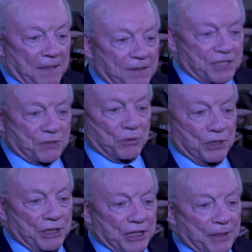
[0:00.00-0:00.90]
this
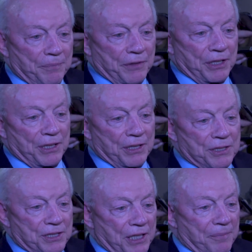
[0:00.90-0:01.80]
one
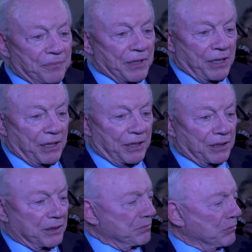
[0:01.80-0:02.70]
is,
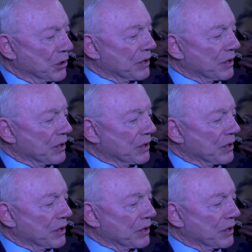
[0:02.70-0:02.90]
we're